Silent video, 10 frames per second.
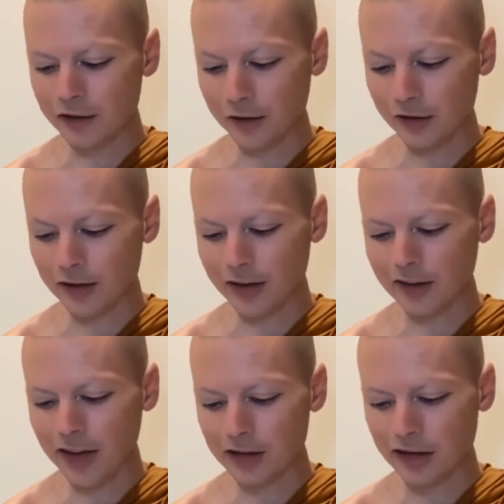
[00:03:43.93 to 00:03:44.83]
do you see this
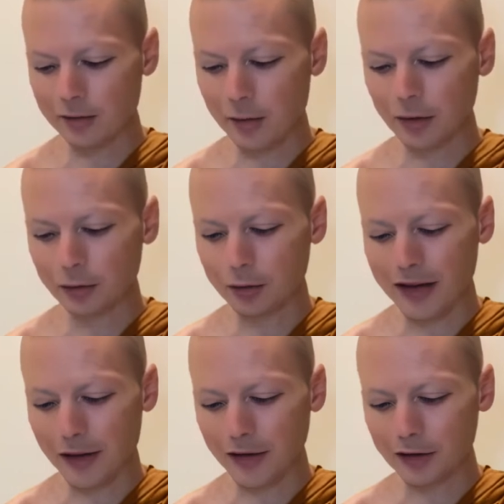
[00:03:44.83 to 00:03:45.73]
tension most
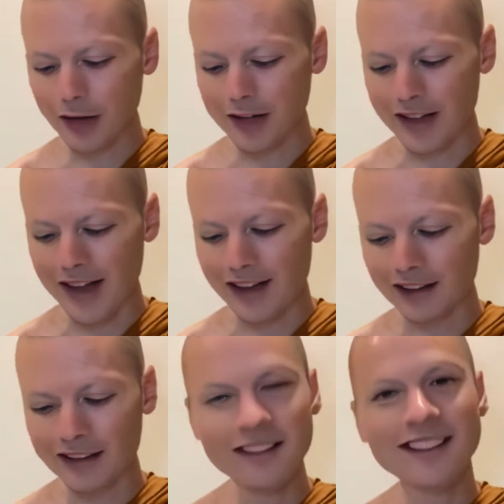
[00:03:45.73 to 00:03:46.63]
pronounced right now?